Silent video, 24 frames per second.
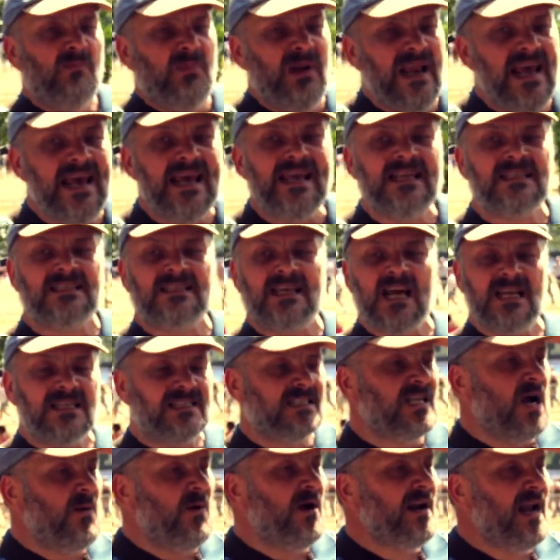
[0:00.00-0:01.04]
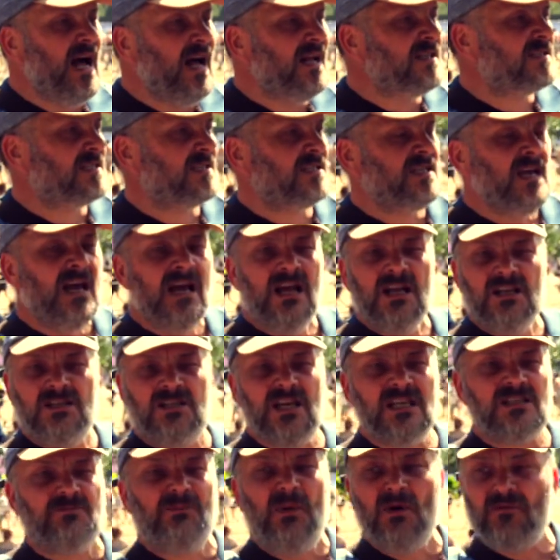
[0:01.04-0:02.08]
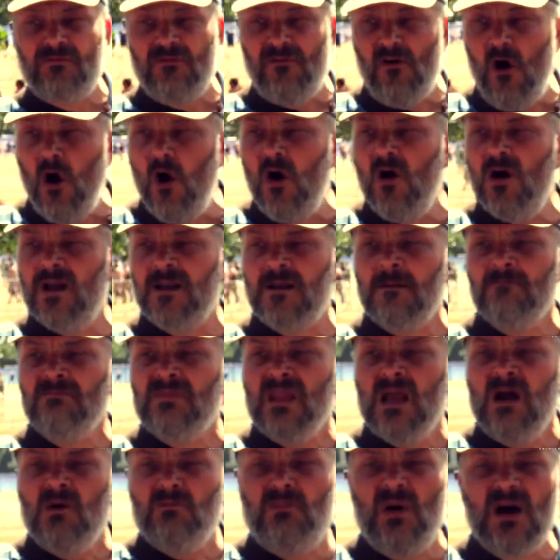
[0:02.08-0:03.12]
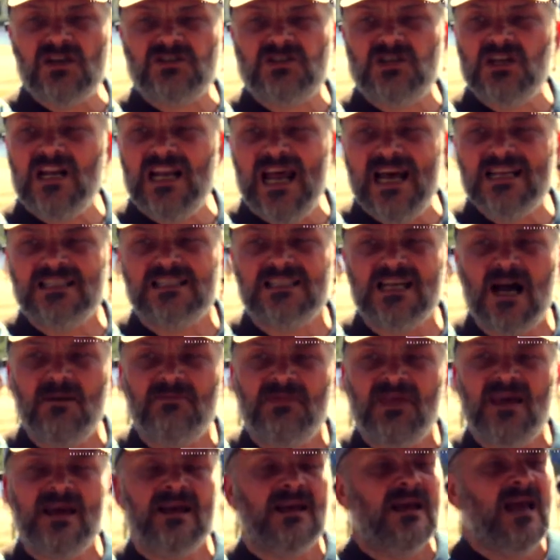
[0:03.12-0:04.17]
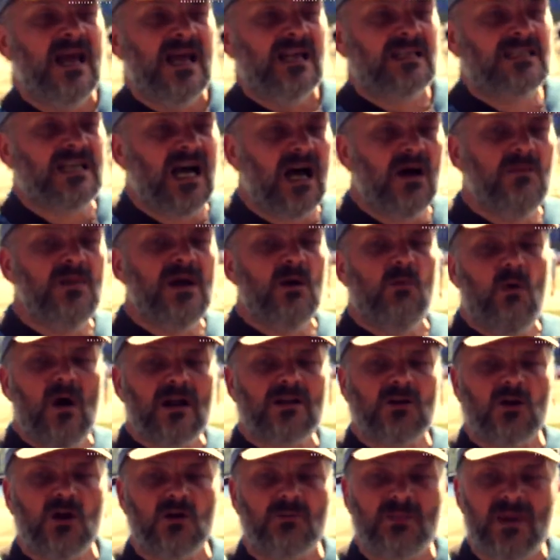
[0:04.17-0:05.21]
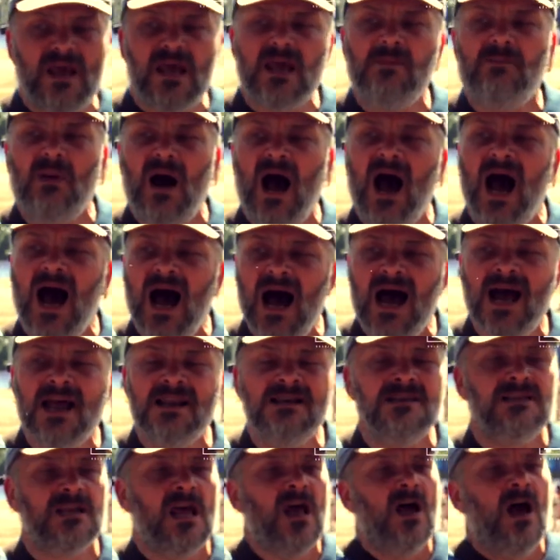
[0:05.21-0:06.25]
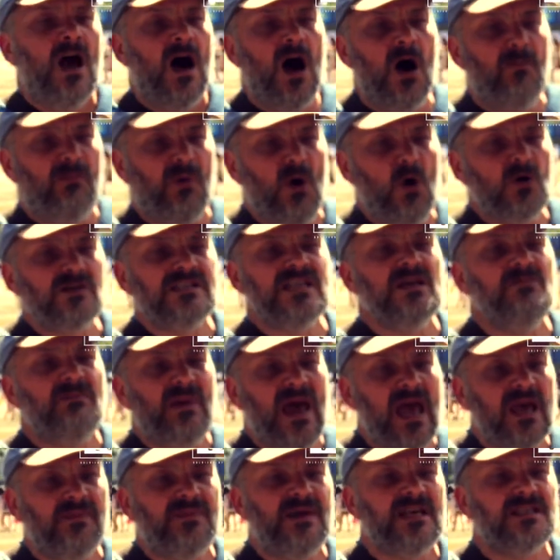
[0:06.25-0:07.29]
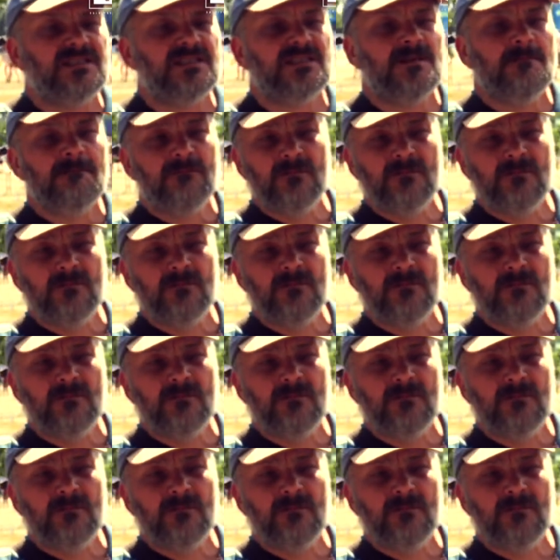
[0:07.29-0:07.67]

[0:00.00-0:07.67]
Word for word: Please, can someone else just put forward, postulate something, tell me what could be behind aborting babies?